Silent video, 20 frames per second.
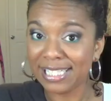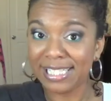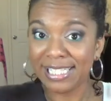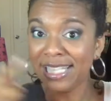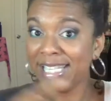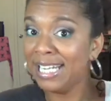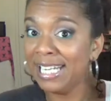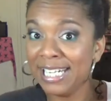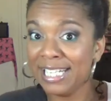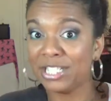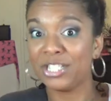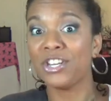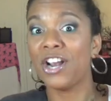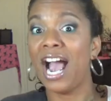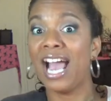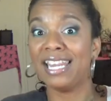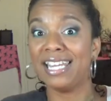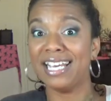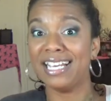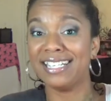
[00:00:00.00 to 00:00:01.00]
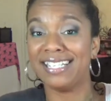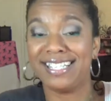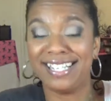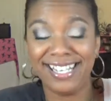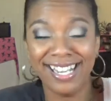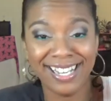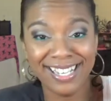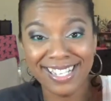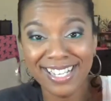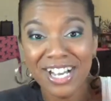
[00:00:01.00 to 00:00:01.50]
You need to try
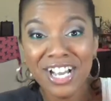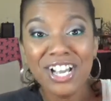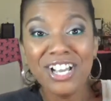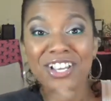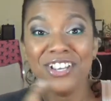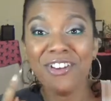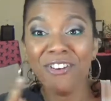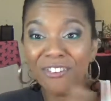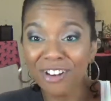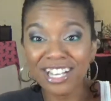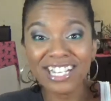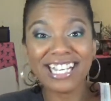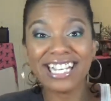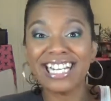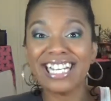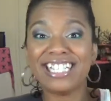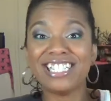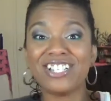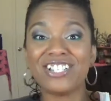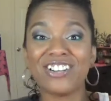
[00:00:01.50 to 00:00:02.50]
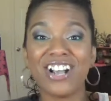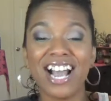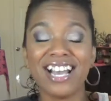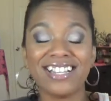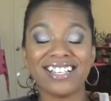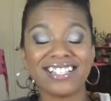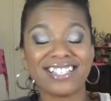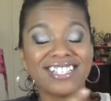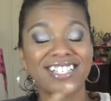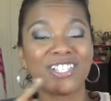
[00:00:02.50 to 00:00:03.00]
this. You really need to try
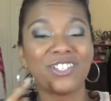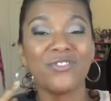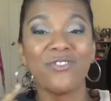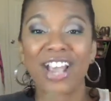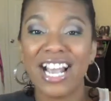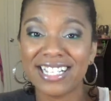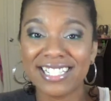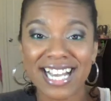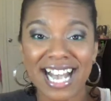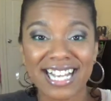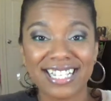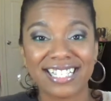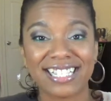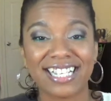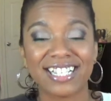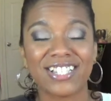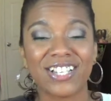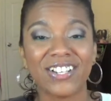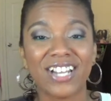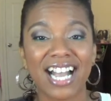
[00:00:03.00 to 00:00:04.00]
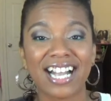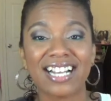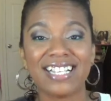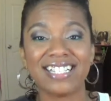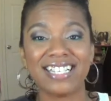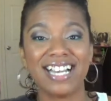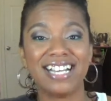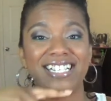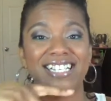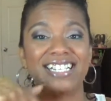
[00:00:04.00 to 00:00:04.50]
this. This is fantastic. So like I
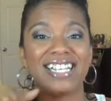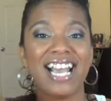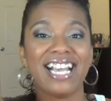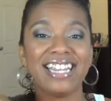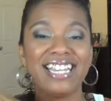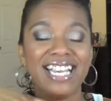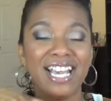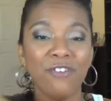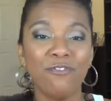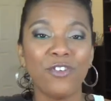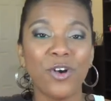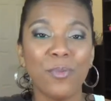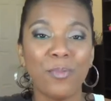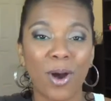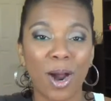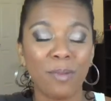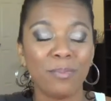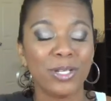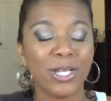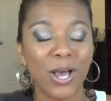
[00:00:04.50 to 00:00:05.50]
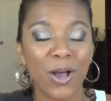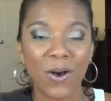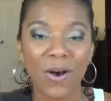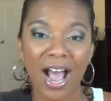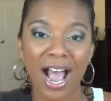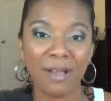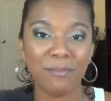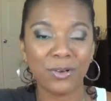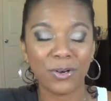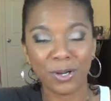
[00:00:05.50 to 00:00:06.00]
said, check the info bar below.
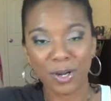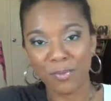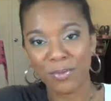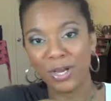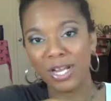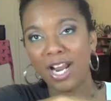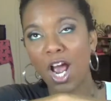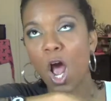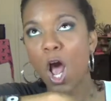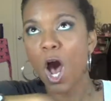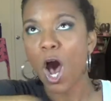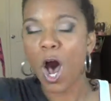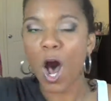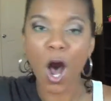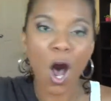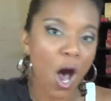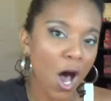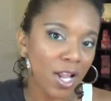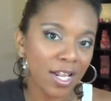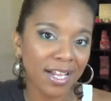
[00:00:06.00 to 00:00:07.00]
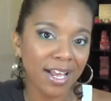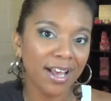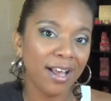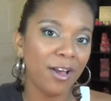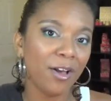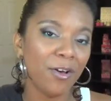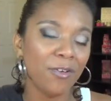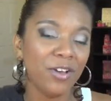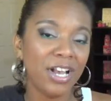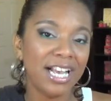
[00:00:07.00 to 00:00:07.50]
I'm going to put all
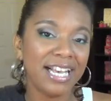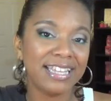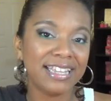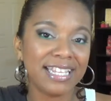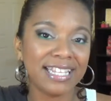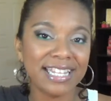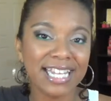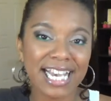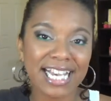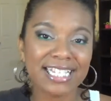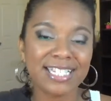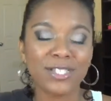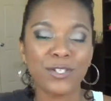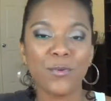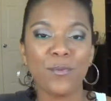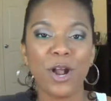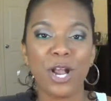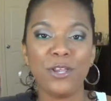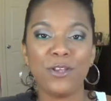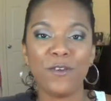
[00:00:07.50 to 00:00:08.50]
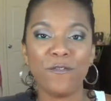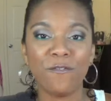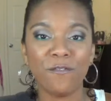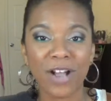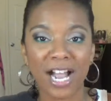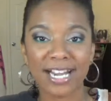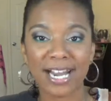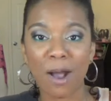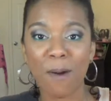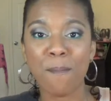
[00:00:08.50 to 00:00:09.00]
of the links to where you can
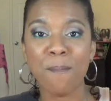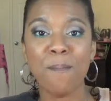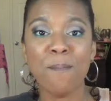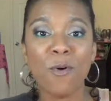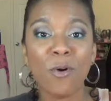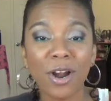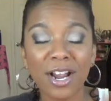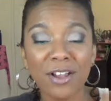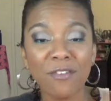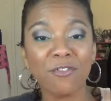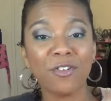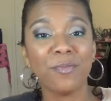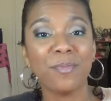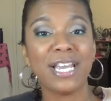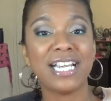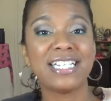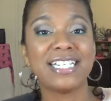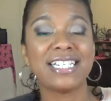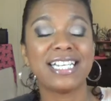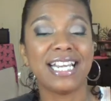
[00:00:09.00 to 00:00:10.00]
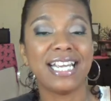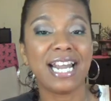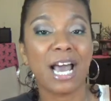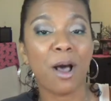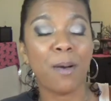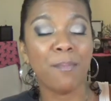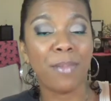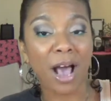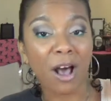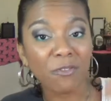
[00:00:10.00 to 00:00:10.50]
find out more information
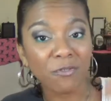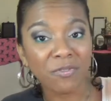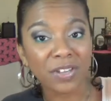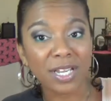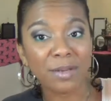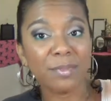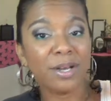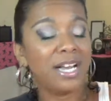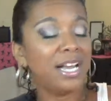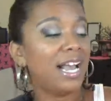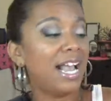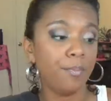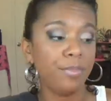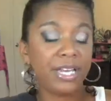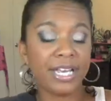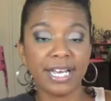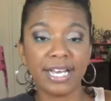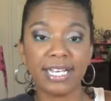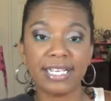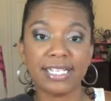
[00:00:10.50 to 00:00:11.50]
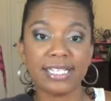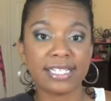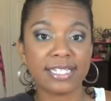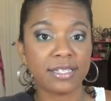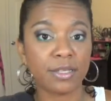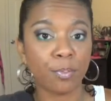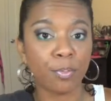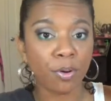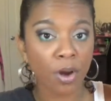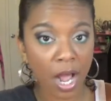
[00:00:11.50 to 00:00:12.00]
about Vemma, because
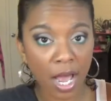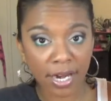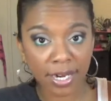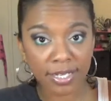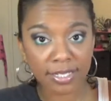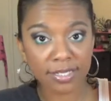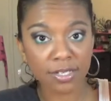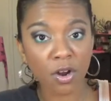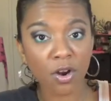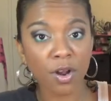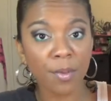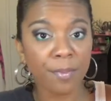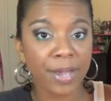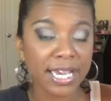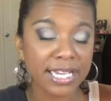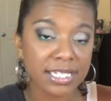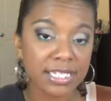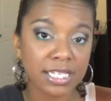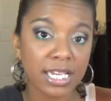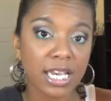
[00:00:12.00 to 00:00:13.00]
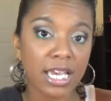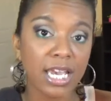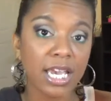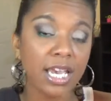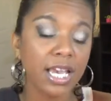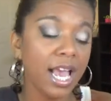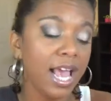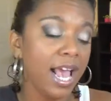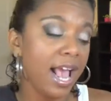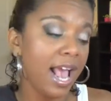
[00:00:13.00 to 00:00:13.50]
the products are
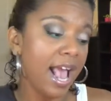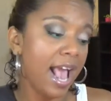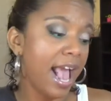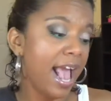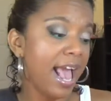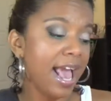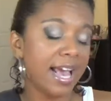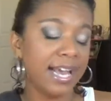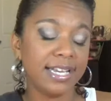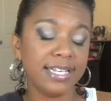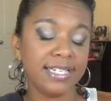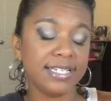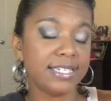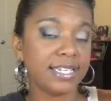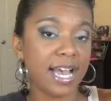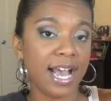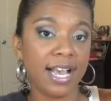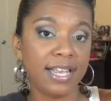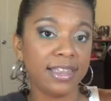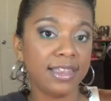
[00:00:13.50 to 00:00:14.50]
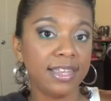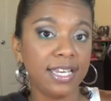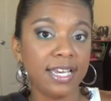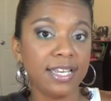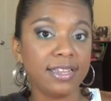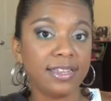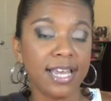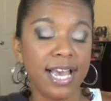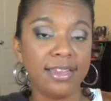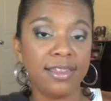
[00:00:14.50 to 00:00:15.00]
amazing, and I
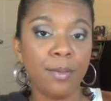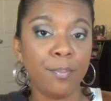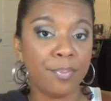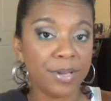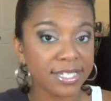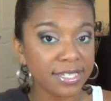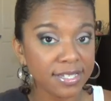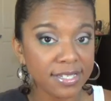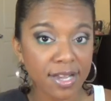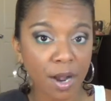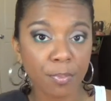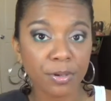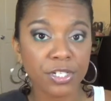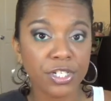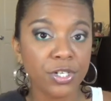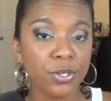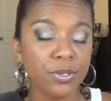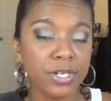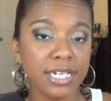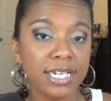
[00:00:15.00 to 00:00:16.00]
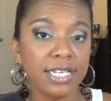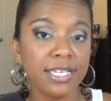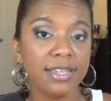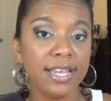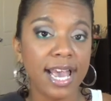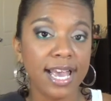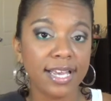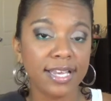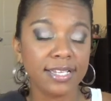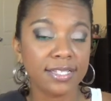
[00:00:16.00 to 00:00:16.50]
think that the business opportunity
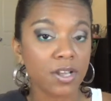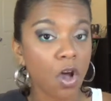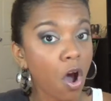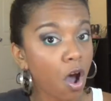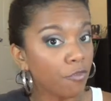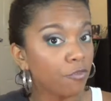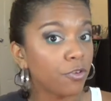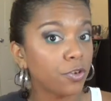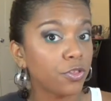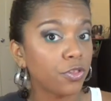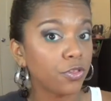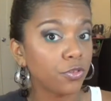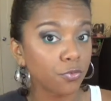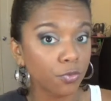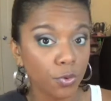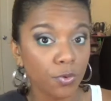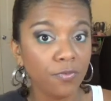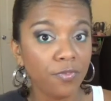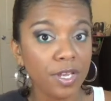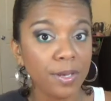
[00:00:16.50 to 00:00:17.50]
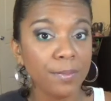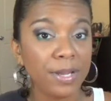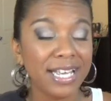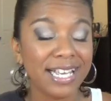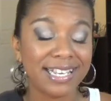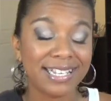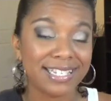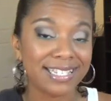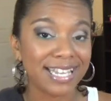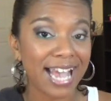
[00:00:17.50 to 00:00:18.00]
that is offered through
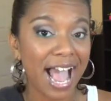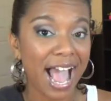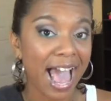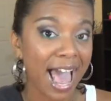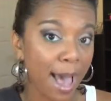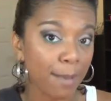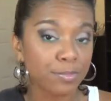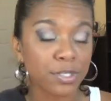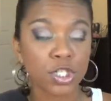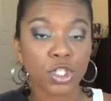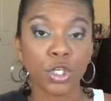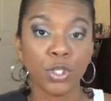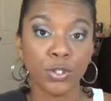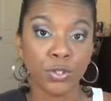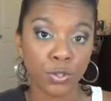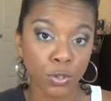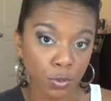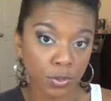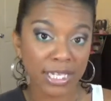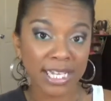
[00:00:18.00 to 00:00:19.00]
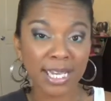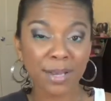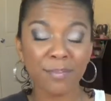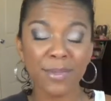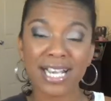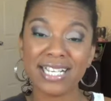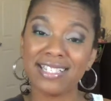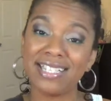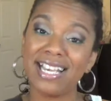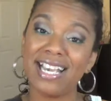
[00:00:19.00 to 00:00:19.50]
Vemma is absolutely
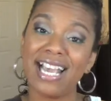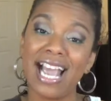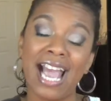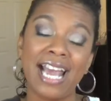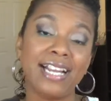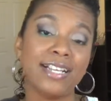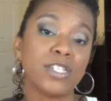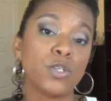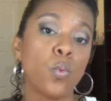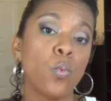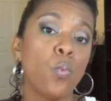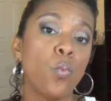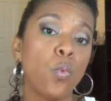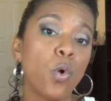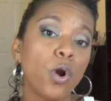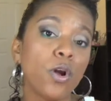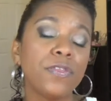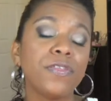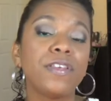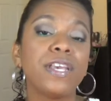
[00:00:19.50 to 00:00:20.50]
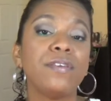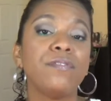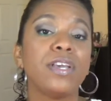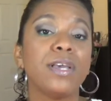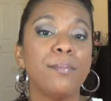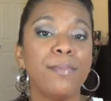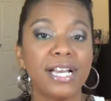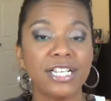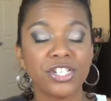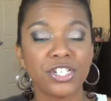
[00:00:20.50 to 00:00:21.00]
amazing, and it's worth giving
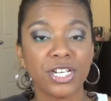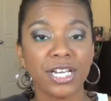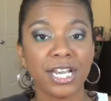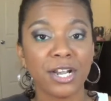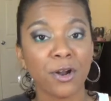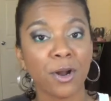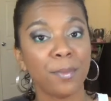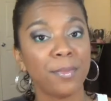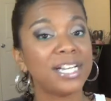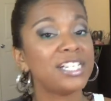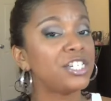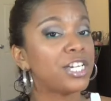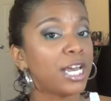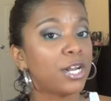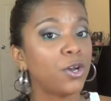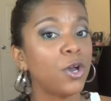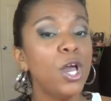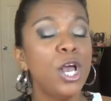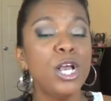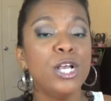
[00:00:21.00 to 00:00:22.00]
a mention here on my channel.